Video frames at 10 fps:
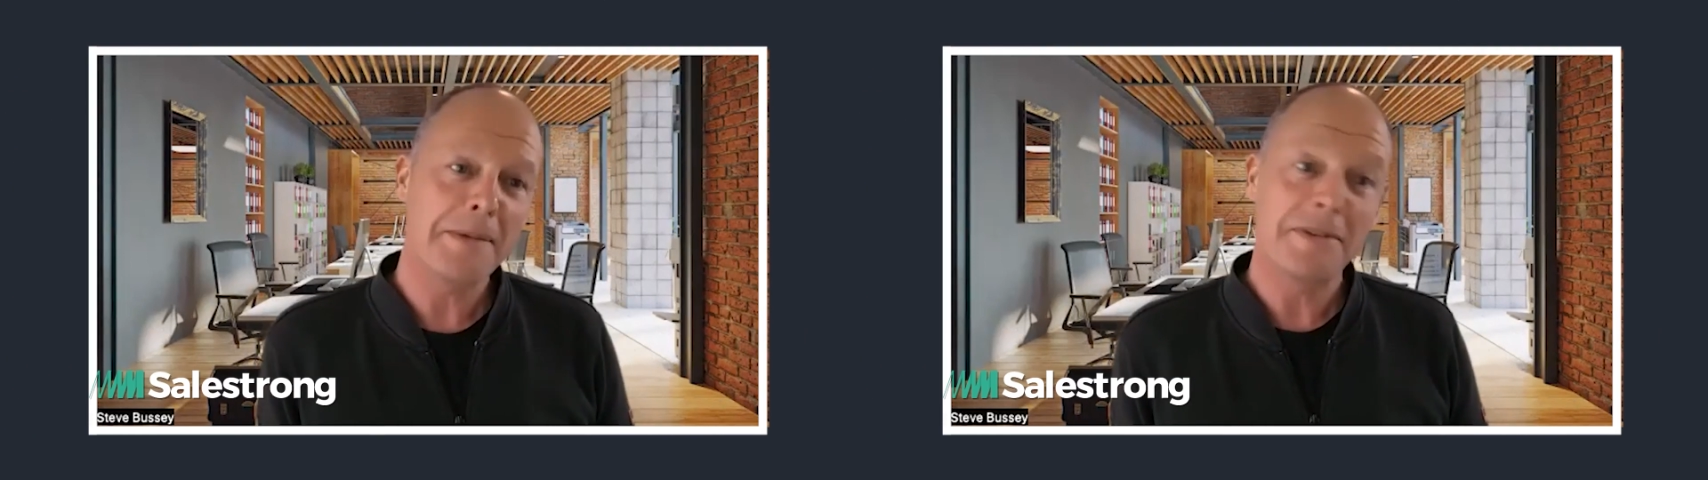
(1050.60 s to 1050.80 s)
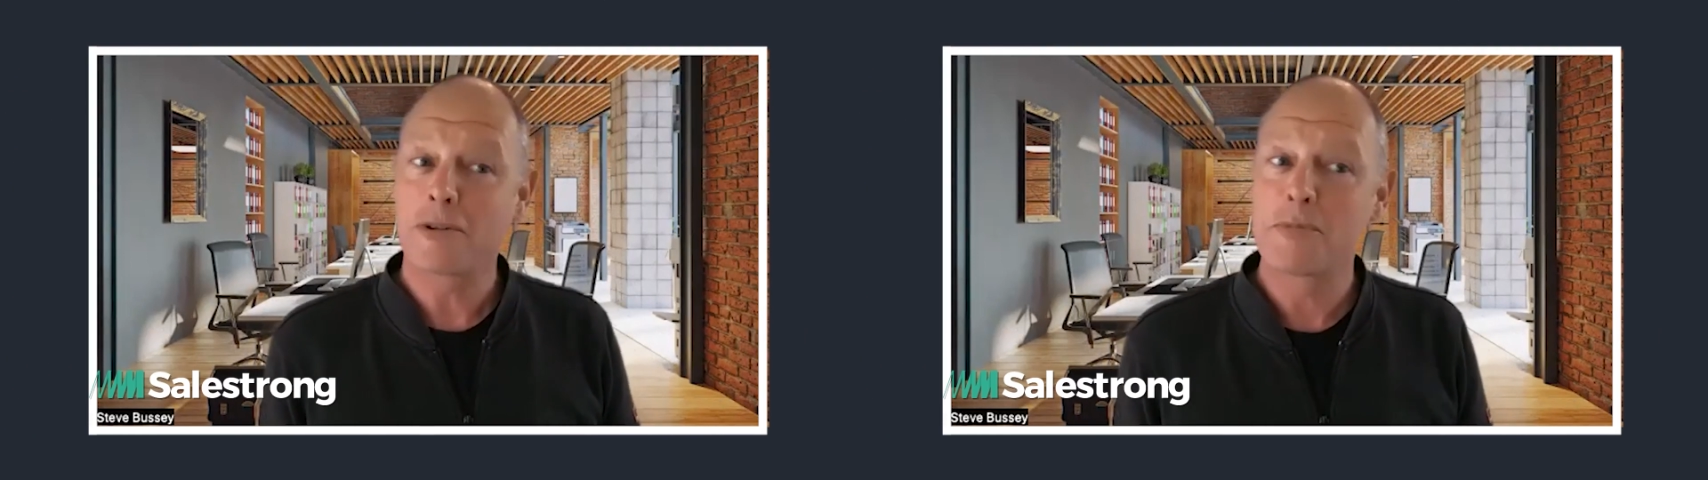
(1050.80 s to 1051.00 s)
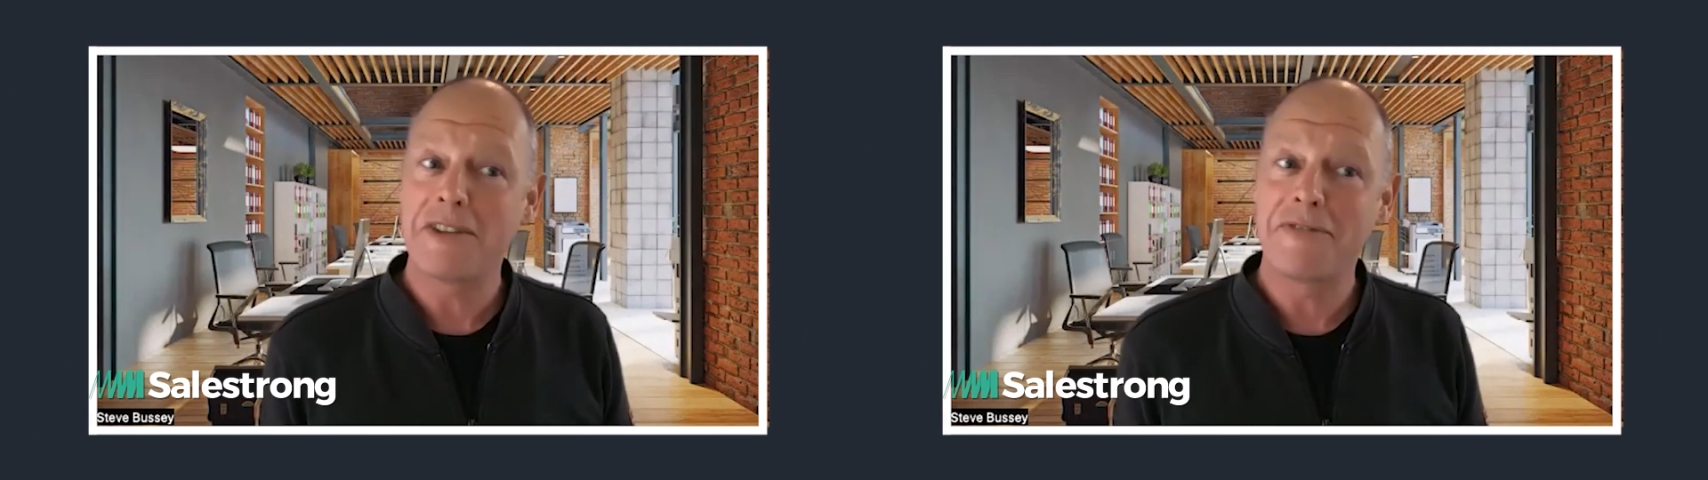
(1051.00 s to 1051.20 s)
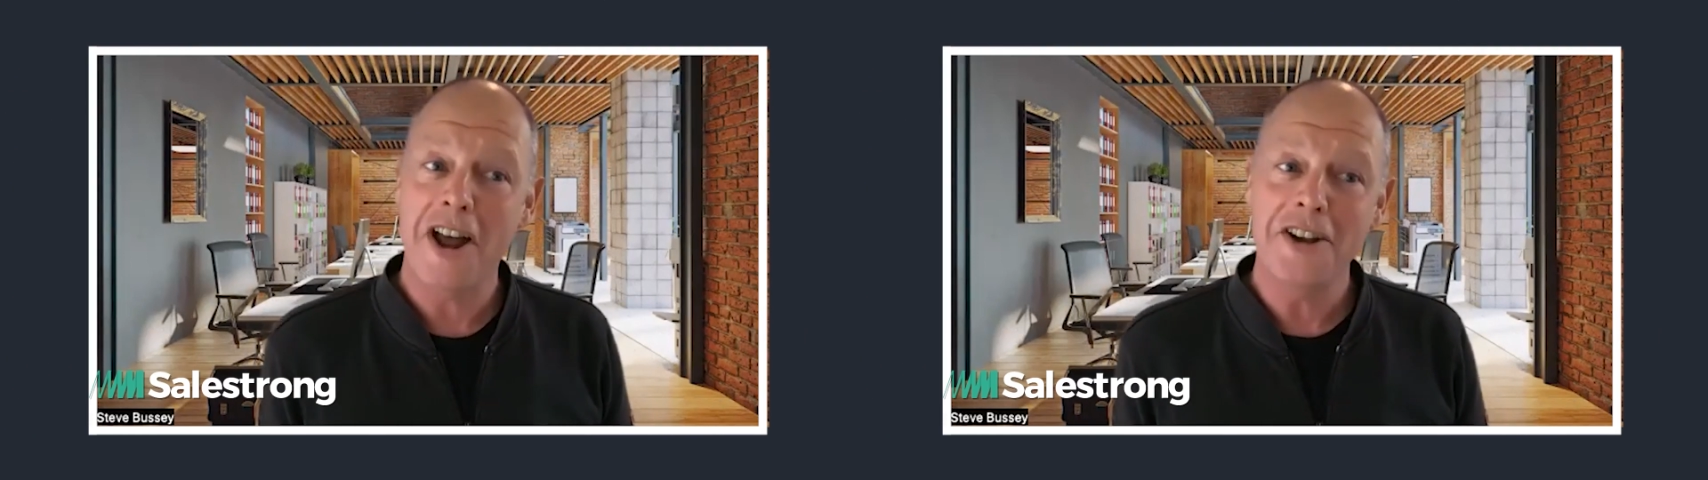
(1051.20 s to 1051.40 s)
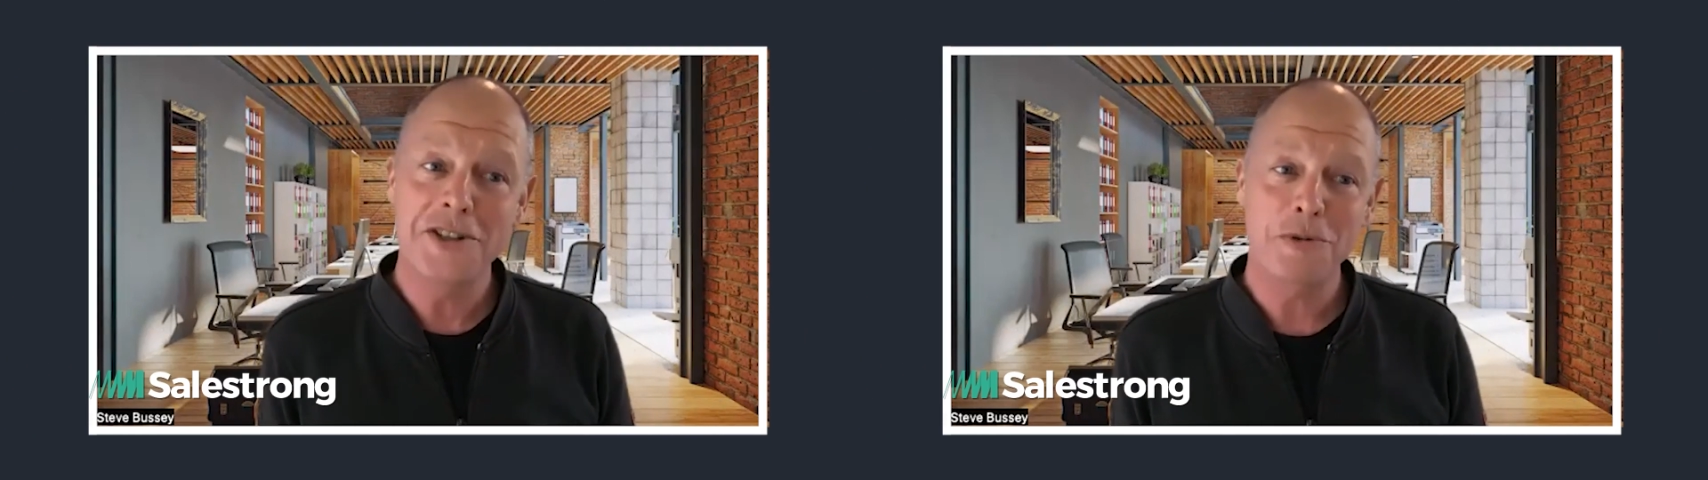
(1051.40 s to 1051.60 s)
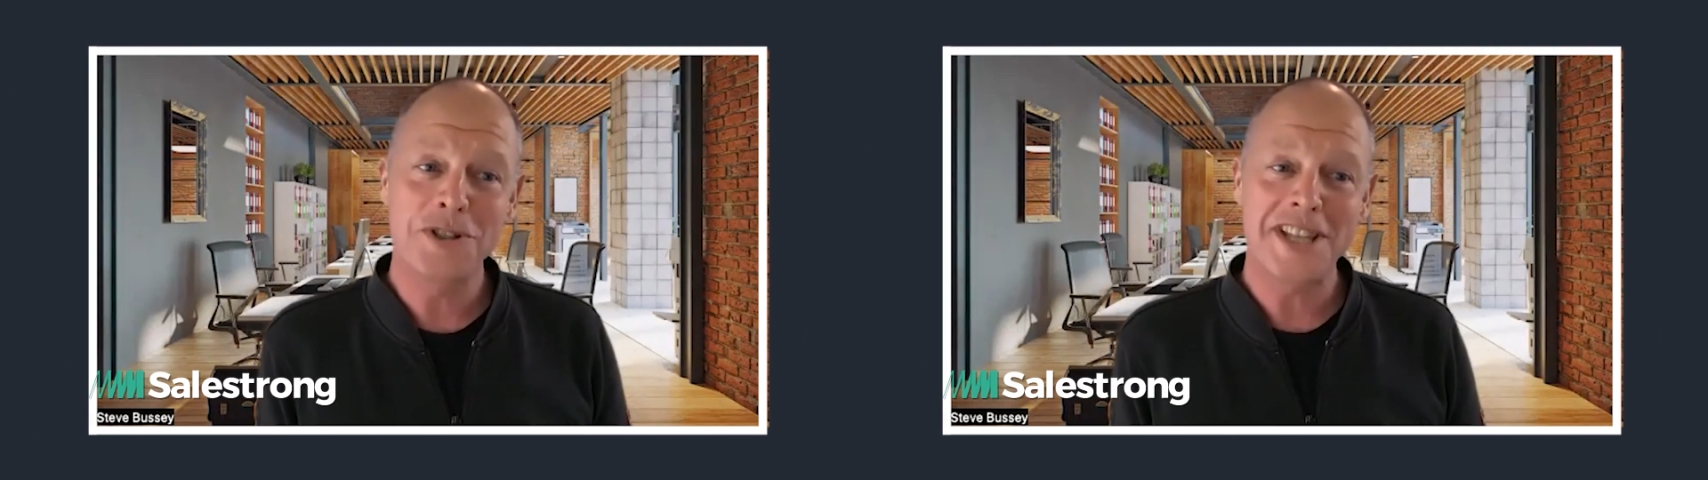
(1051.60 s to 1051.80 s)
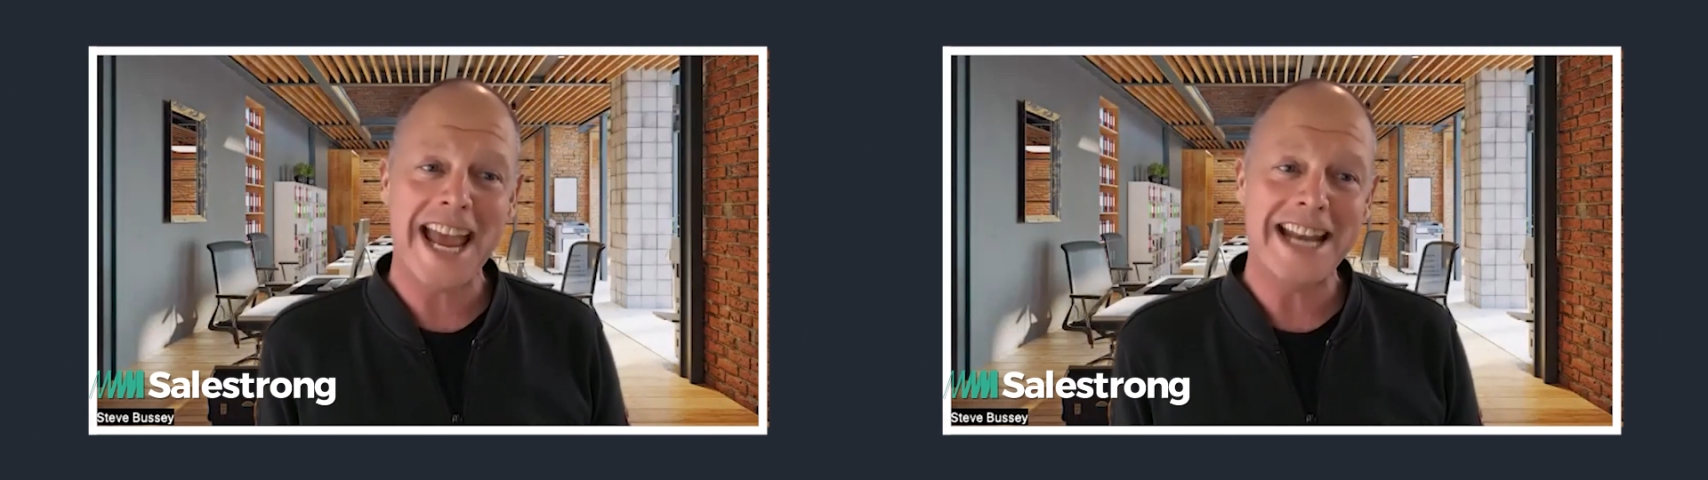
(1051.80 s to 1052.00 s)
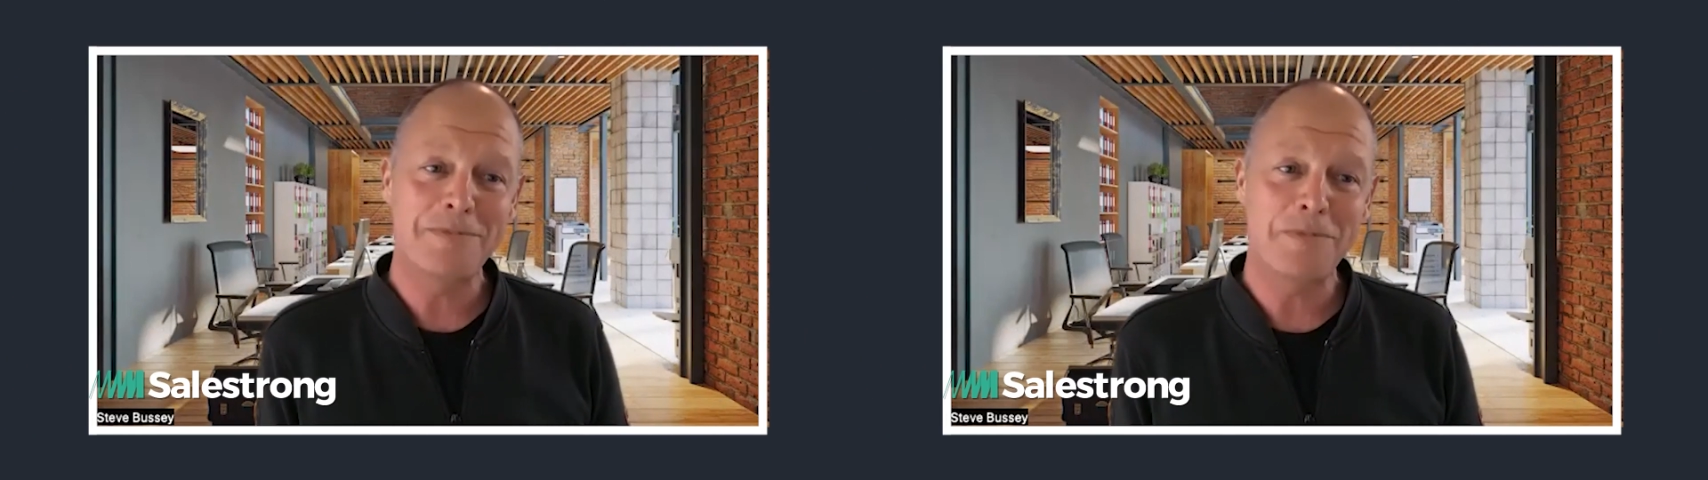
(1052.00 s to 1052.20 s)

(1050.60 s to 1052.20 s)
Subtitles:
maybe for a bit of fun towards the end,